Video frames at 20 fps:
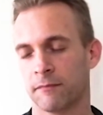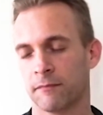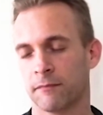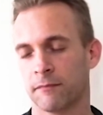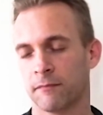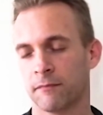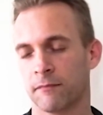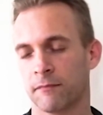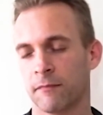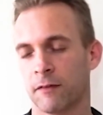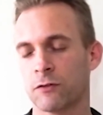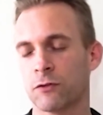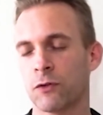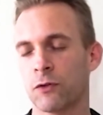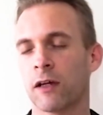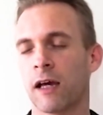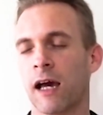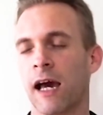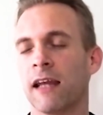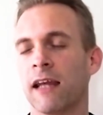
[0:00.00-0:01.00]
And so
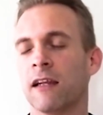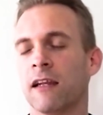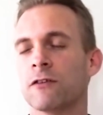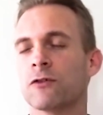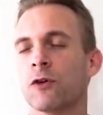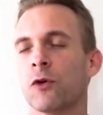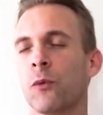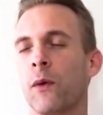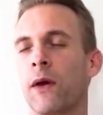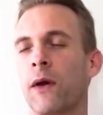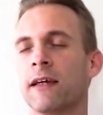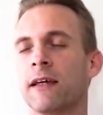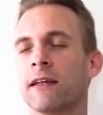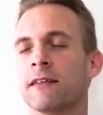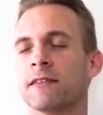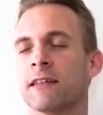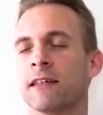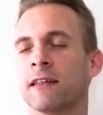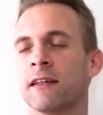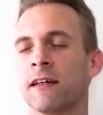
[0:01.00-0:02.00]
kindness awakens
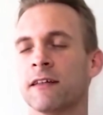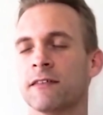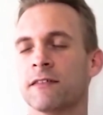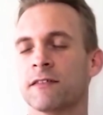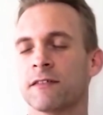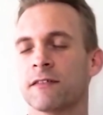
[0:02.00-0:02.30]
in us